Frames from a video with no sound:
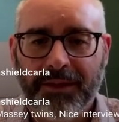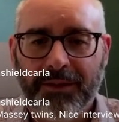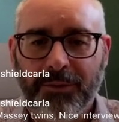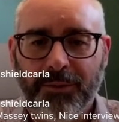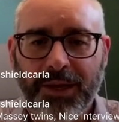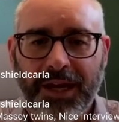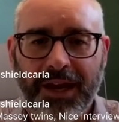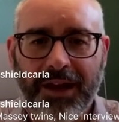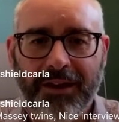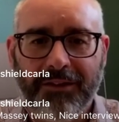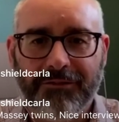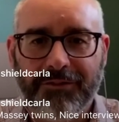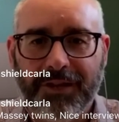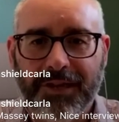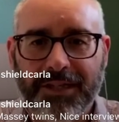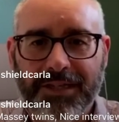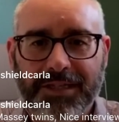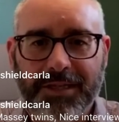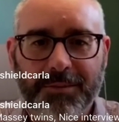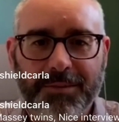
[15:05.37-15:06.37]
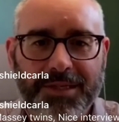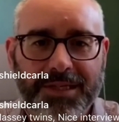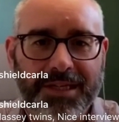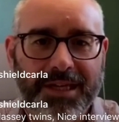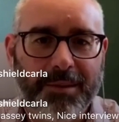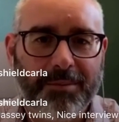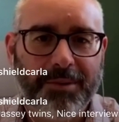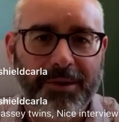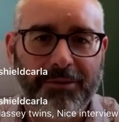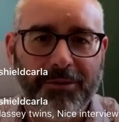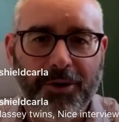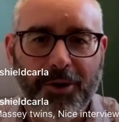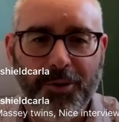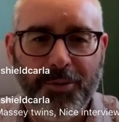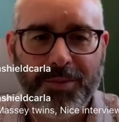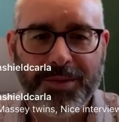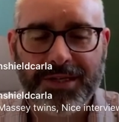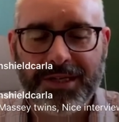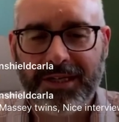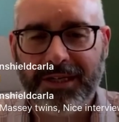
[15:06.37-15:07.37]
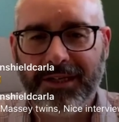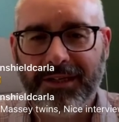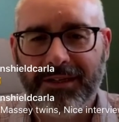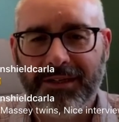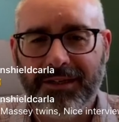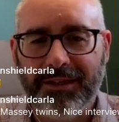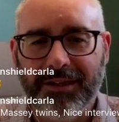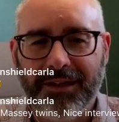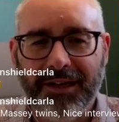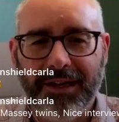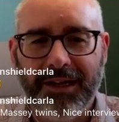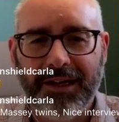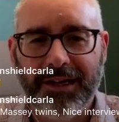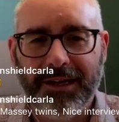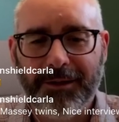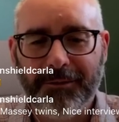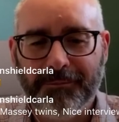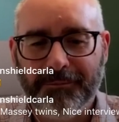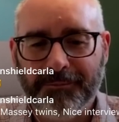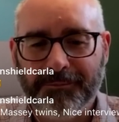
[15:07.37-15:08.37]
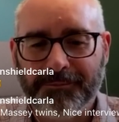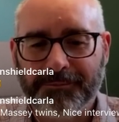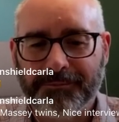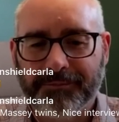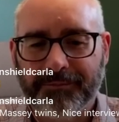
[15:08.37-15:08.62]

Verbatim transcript: we have uh, some skipping ropes and um,